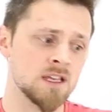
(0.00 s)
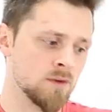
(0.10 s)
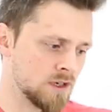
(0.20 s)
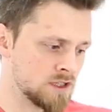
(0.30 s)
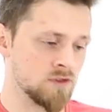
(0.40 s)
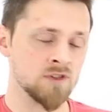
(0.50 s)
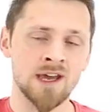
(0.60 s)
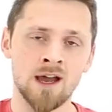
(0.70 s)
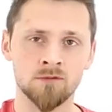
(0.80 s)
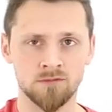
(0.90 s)
you want to tune
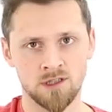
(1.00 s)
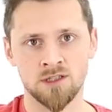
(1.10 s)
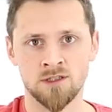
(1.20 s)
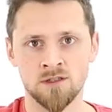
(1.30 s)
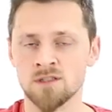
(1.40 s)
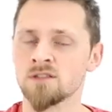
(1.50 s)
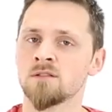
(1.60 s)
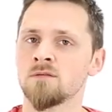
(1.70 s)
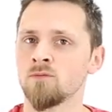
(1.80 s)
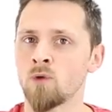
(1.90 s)
down, you can
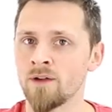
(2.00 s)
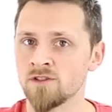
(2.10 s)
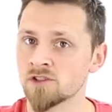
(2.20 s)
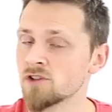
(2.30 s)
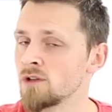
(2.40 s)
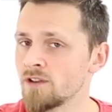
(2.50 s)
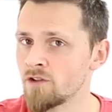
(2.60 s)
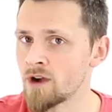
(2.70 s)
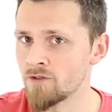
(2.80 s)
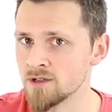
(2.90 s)
use what I've just shown you
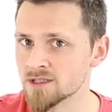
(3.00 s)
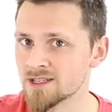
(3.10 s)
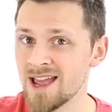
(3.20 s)
for reference.